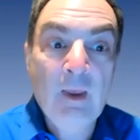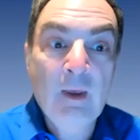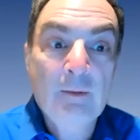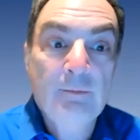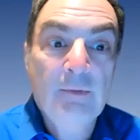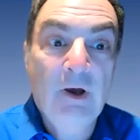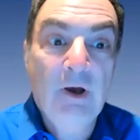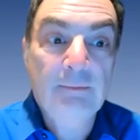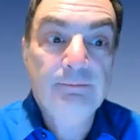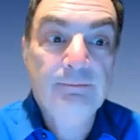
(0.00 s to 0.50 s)

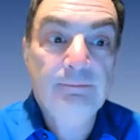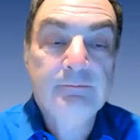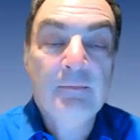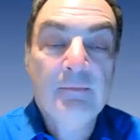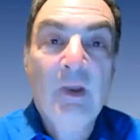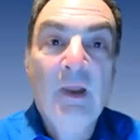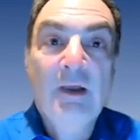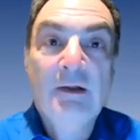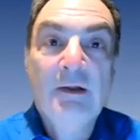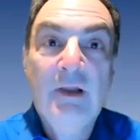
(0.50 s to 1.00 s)
But
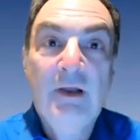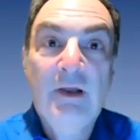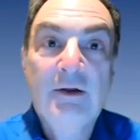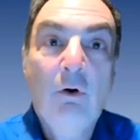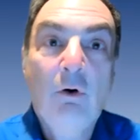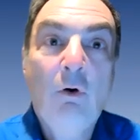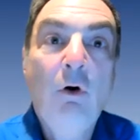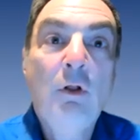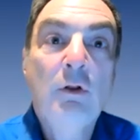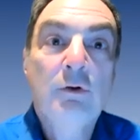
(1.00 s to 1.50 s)
like
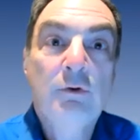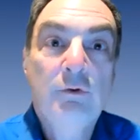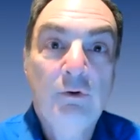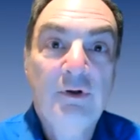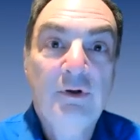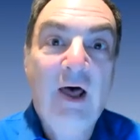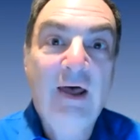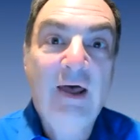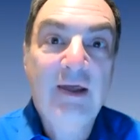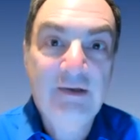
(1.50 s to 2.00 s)
all
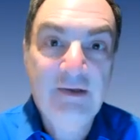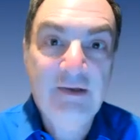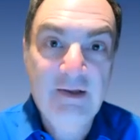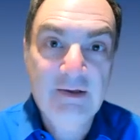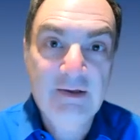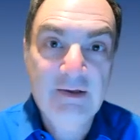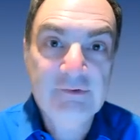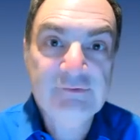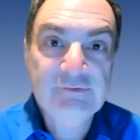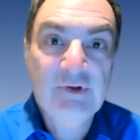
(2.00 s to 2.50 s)
good
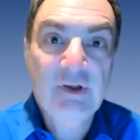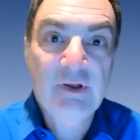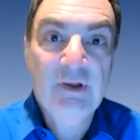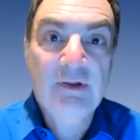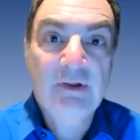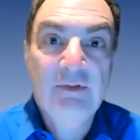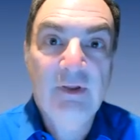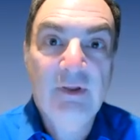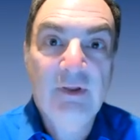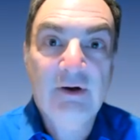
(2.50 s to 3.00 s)
ideas,
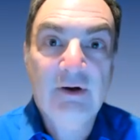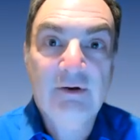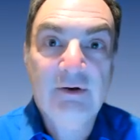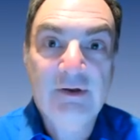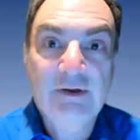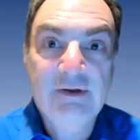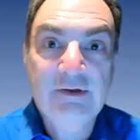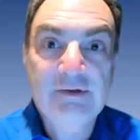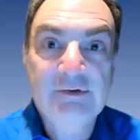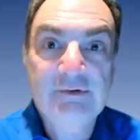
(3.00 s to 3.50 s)
there
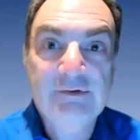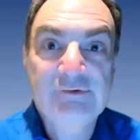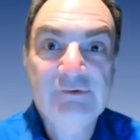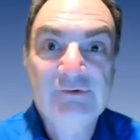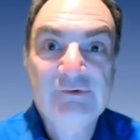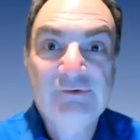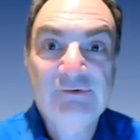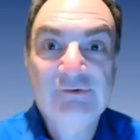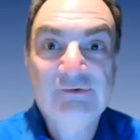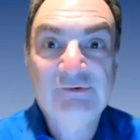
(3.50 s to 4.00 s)
is
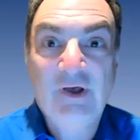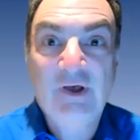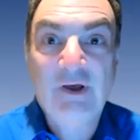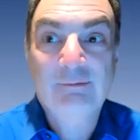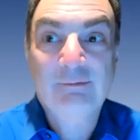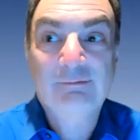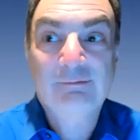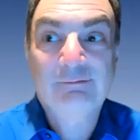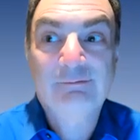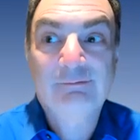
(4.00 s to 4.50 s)

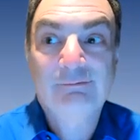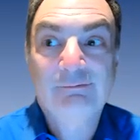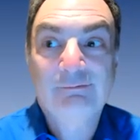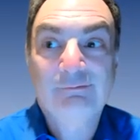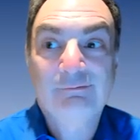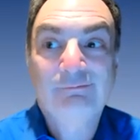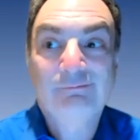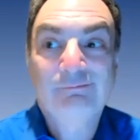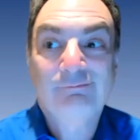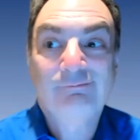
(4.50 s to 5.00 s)

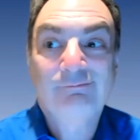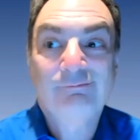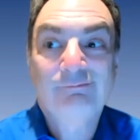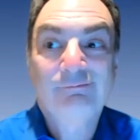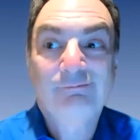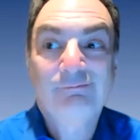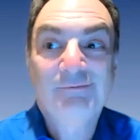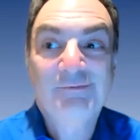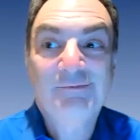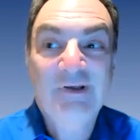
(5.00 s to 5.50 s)

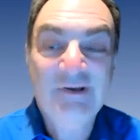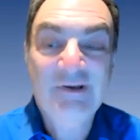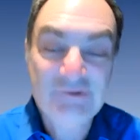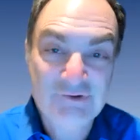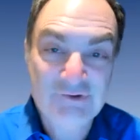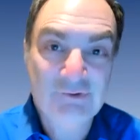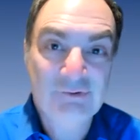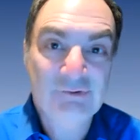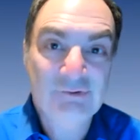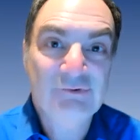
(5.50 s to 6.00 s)
some
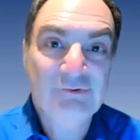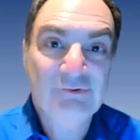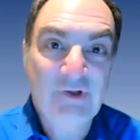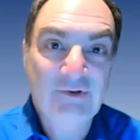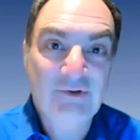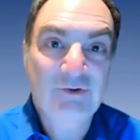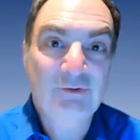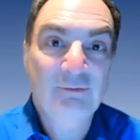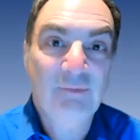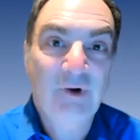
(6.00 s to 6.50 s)
issues
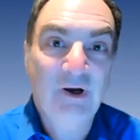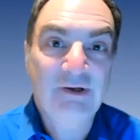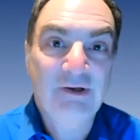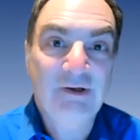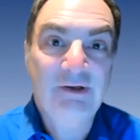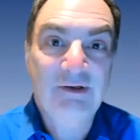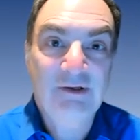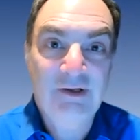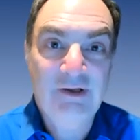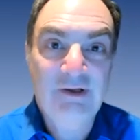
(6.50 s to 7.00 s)
that you might
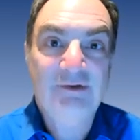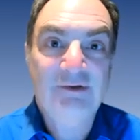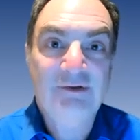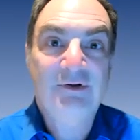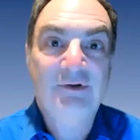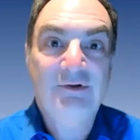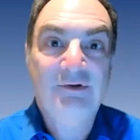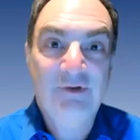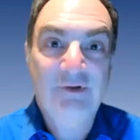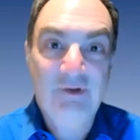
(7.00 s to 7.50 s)
need to
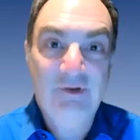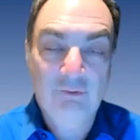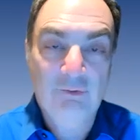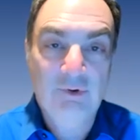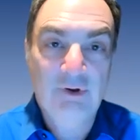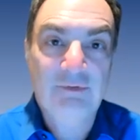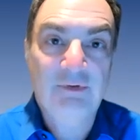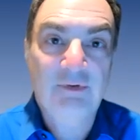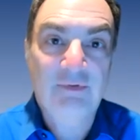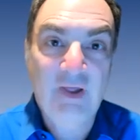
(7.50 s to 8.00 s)
deal
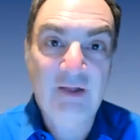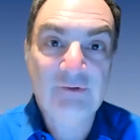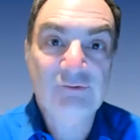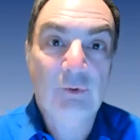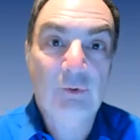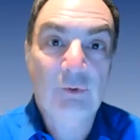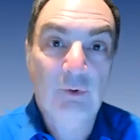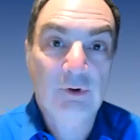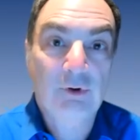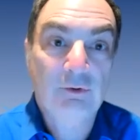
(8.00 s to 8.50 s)
with. And that's
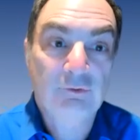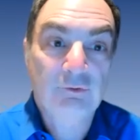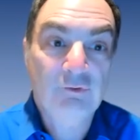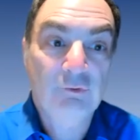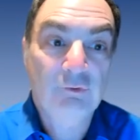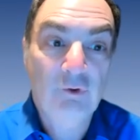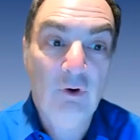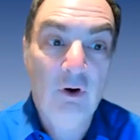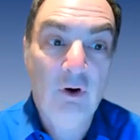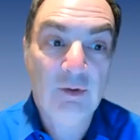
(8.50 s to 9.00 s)
what we're going to
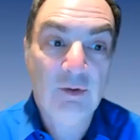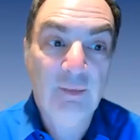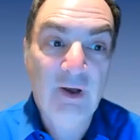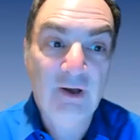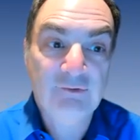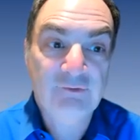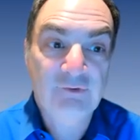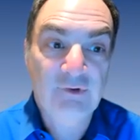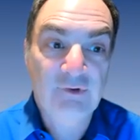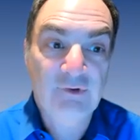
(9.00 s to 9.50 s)
talk
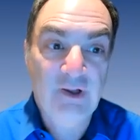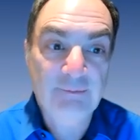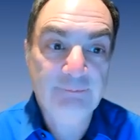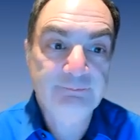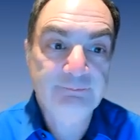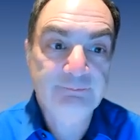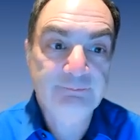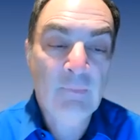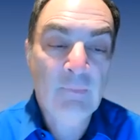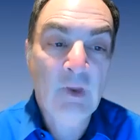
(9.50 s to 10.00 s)
about today.
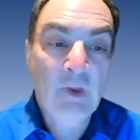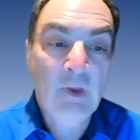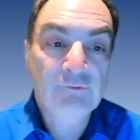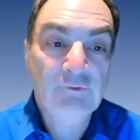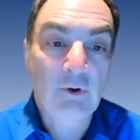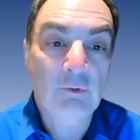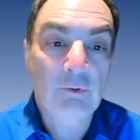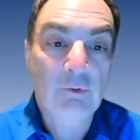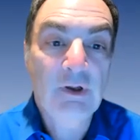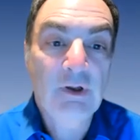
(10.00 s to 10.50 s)

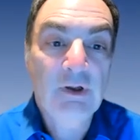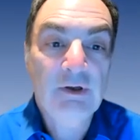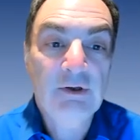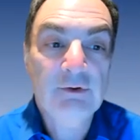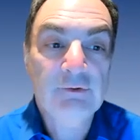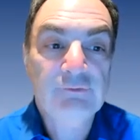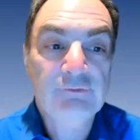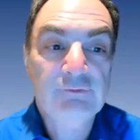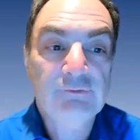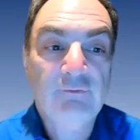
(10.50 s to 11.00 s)
So
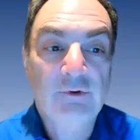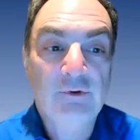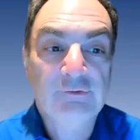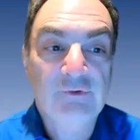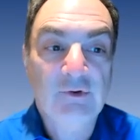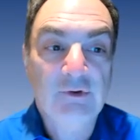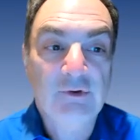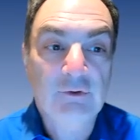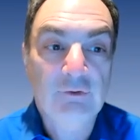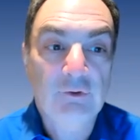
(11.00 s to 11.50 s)
here's the first
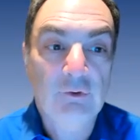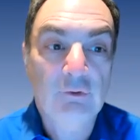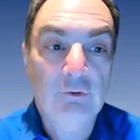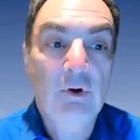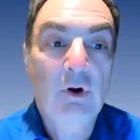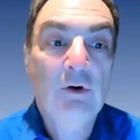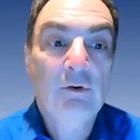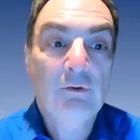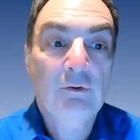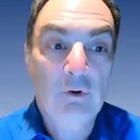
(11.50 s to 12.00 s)
thing you do.
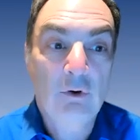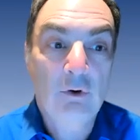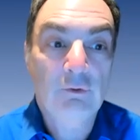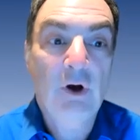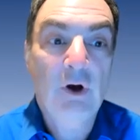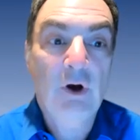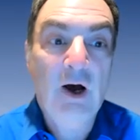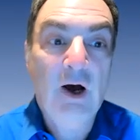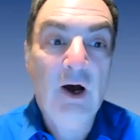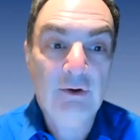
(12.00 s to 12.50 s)
Go
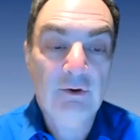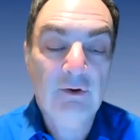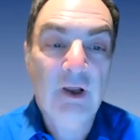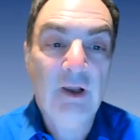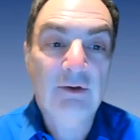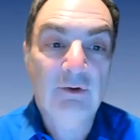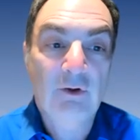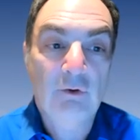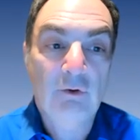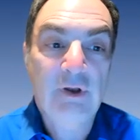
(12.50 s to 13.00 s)
to Otter
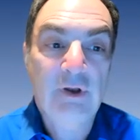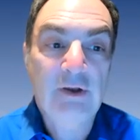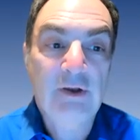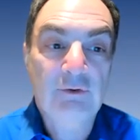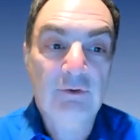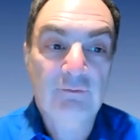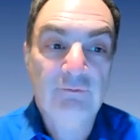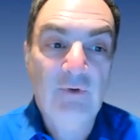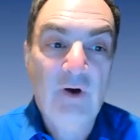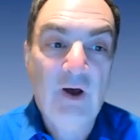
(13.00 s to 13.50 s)
and locate
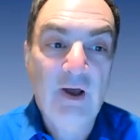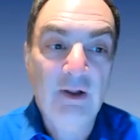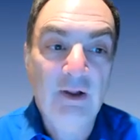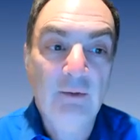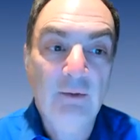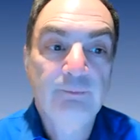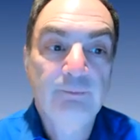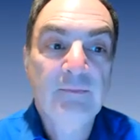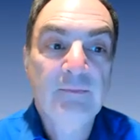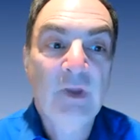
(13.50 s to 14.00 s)
your
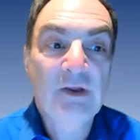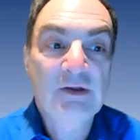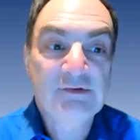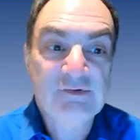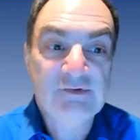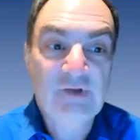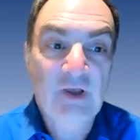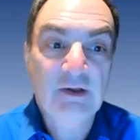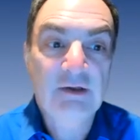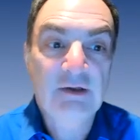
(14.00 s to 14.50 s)
file.
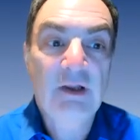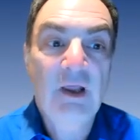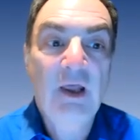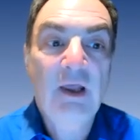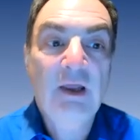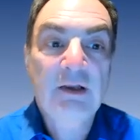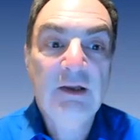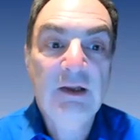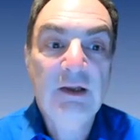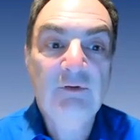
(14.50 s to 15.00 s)
Second,
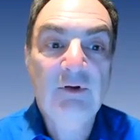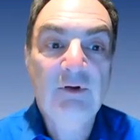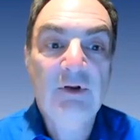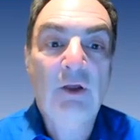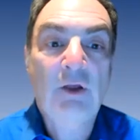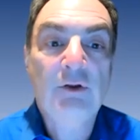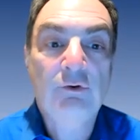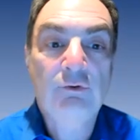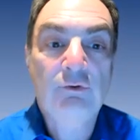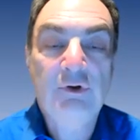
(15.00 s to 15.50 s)
give it
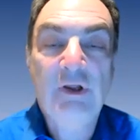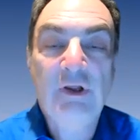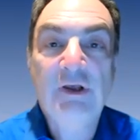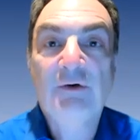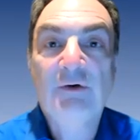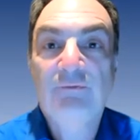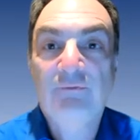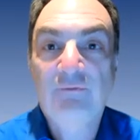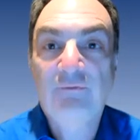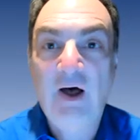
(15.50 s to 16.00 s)
a unique
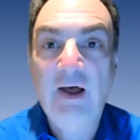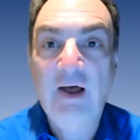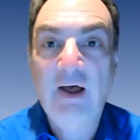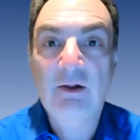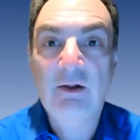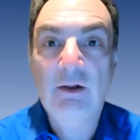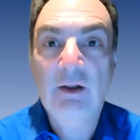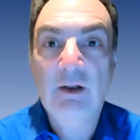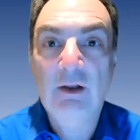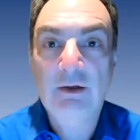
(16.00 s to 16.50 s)

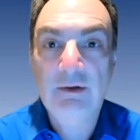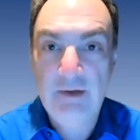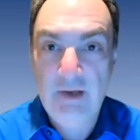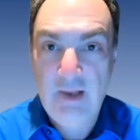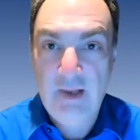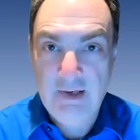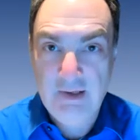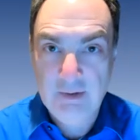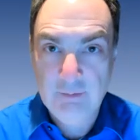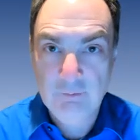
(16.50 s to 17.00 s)
file
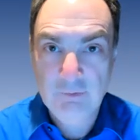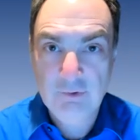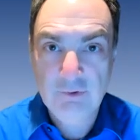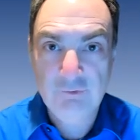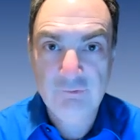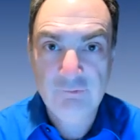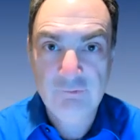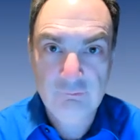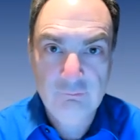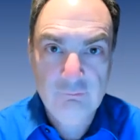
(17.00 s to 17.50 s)
name,
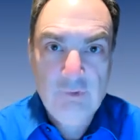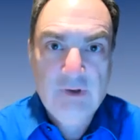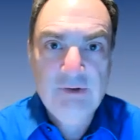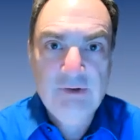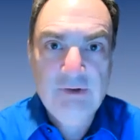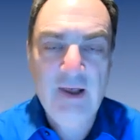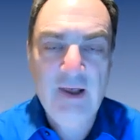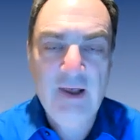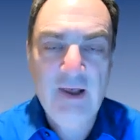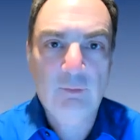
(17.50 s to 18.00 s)
because right
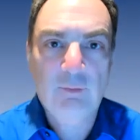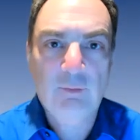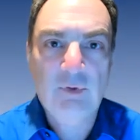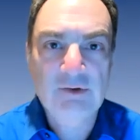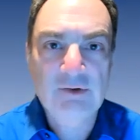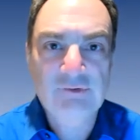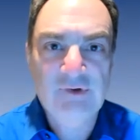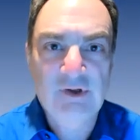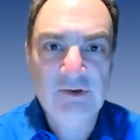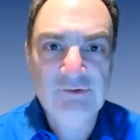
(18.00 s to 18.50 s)
now it'll
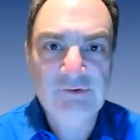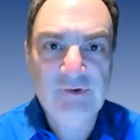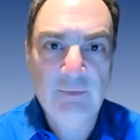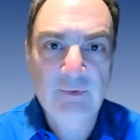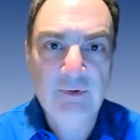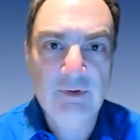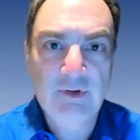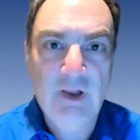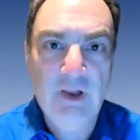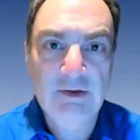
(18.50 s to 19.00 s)
probably say
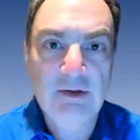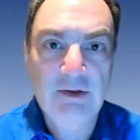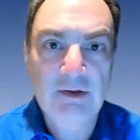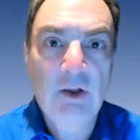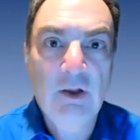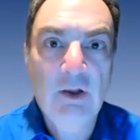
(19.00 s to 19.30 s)
something like